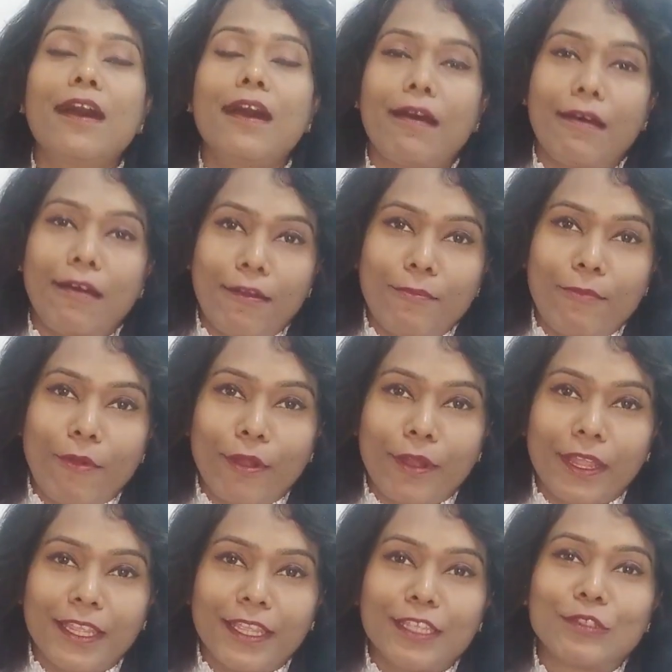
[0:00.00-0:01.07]
Our
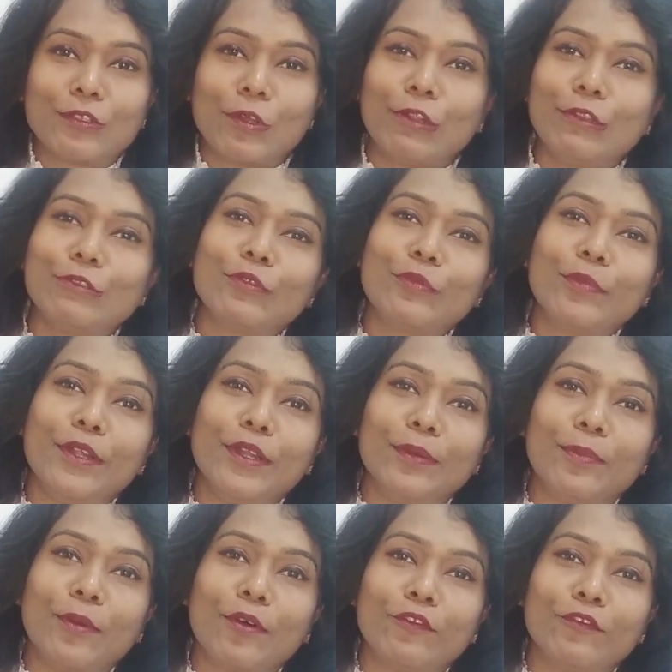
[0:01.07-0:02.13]
body is also made
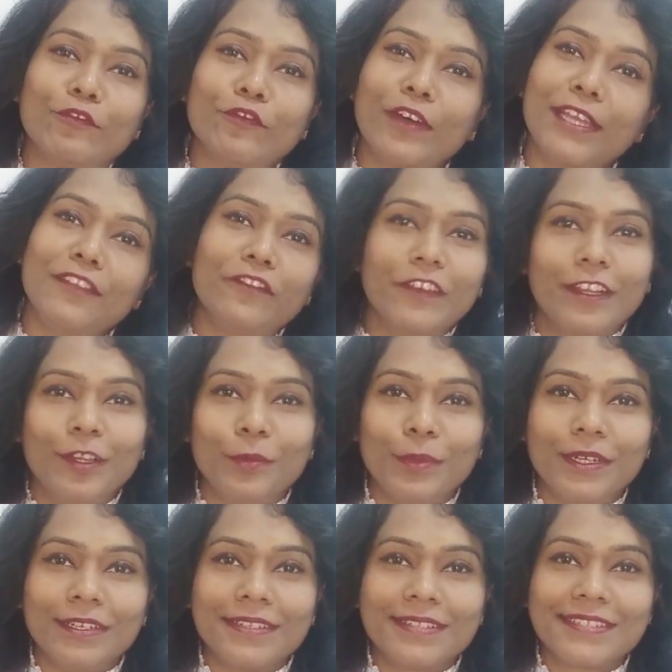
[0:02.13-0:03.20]
up of 5
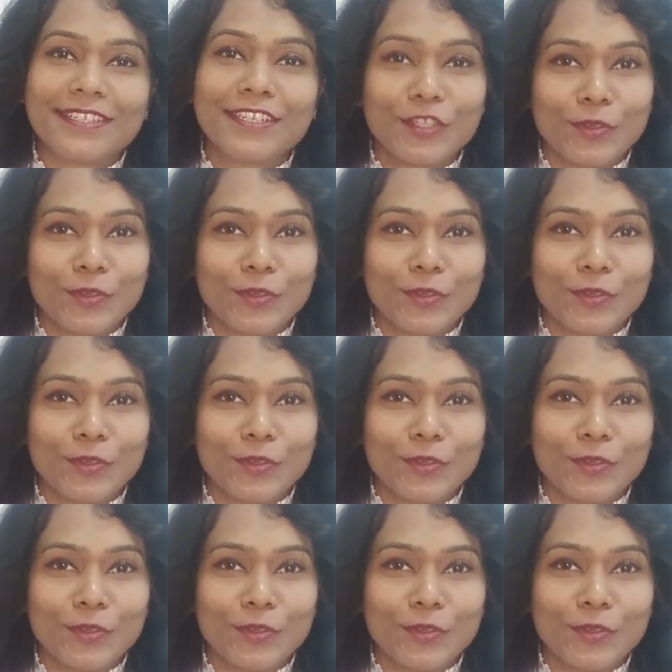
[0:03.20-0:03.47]
elements.